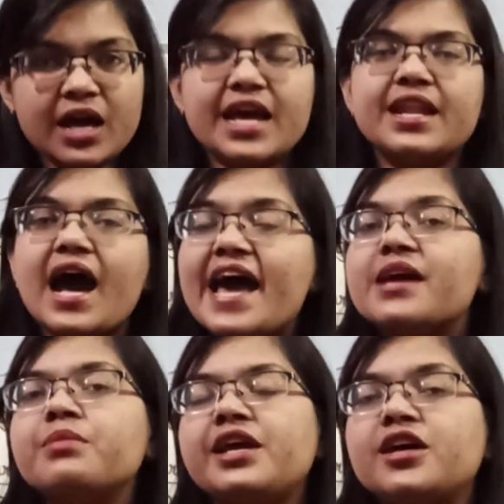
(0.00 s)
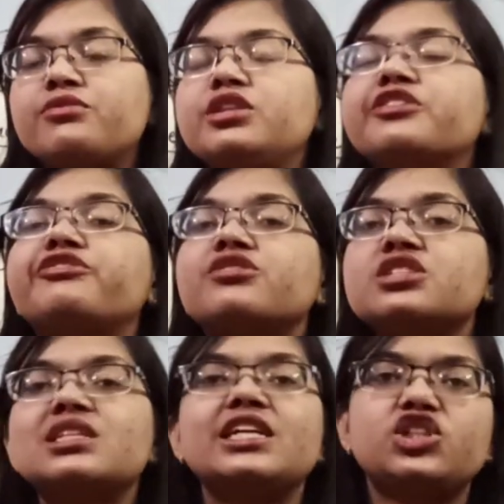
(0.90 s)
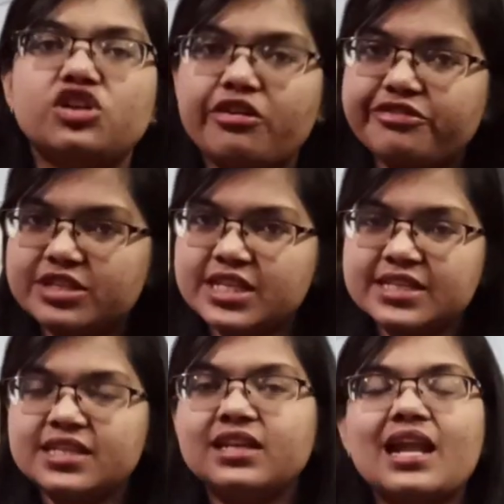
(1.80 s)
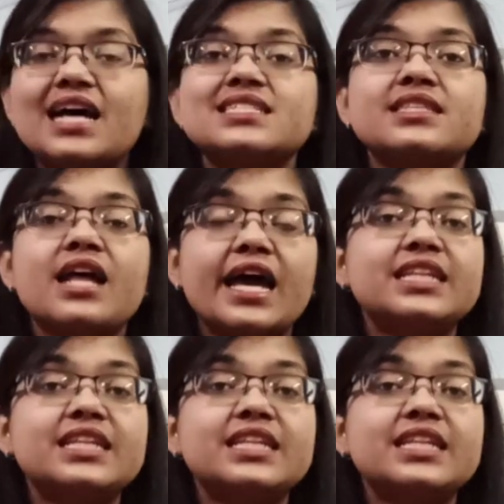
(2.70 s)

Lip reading: and I am here with the first lecture of physics in class 9